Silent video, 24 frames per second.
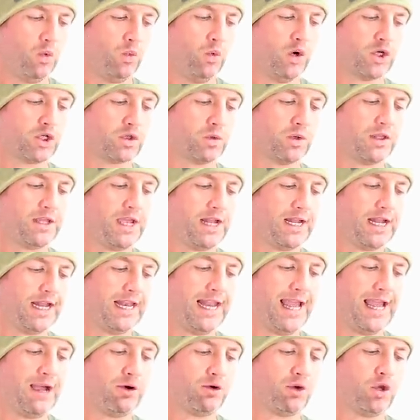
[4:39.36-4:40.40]
which will then
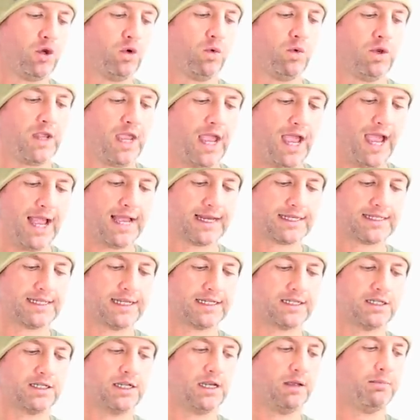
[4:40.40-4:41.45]
allow you get
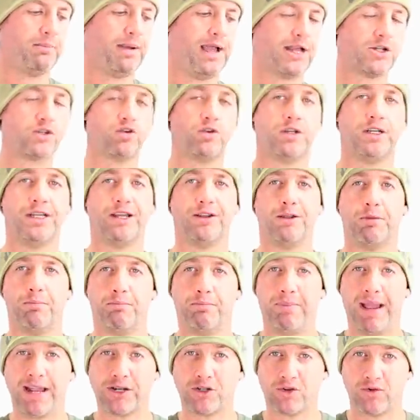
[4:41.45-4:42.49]
access to your battery. Now the
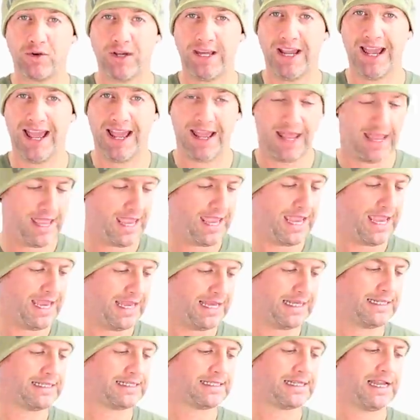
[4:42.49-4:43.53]
battery
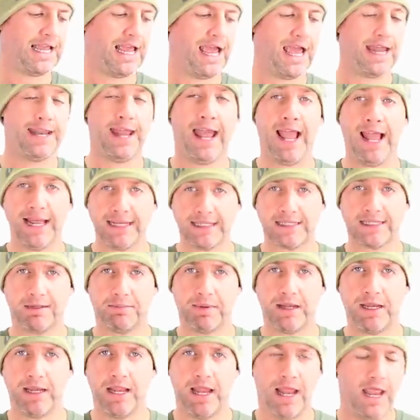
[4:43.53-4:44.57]
is and has to
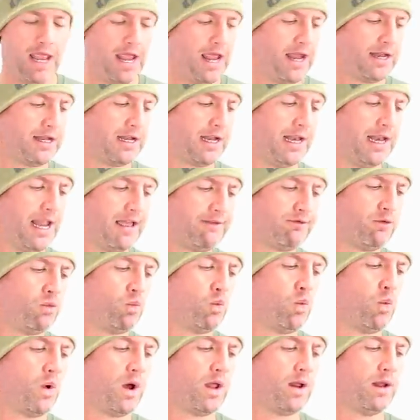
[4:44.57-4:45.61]
be an
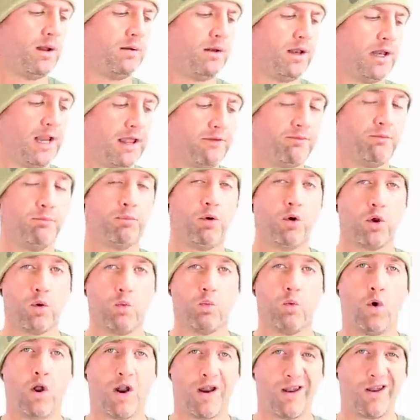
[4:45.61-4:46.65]
11.1
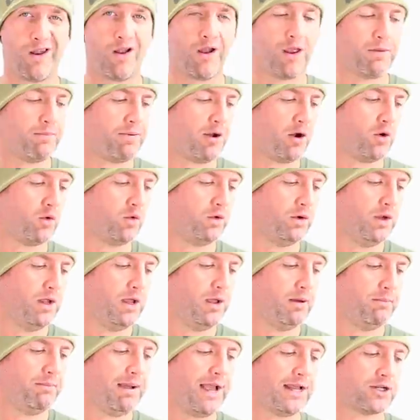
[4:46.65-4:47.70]
LiPo
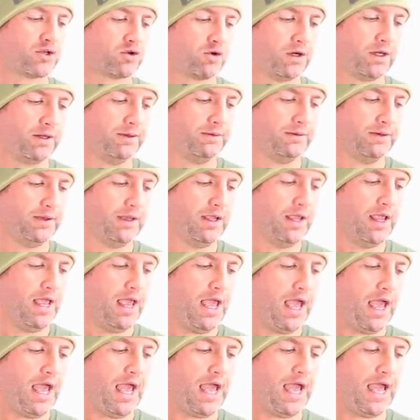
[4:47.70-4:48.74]
battery,
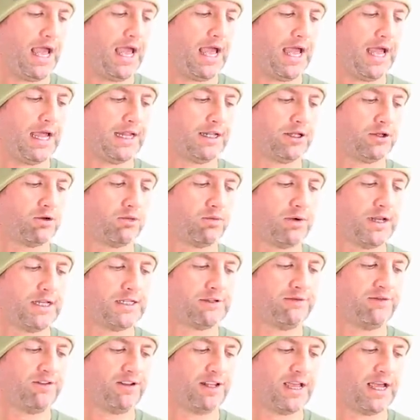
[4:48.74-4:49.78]
and the
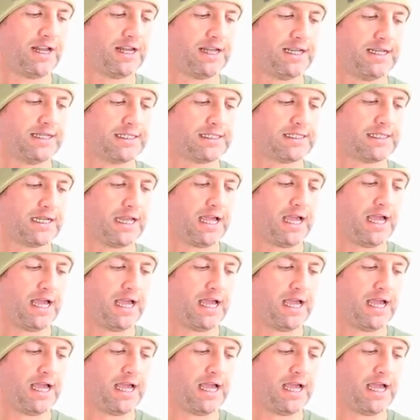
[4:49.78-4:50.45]
reason for that is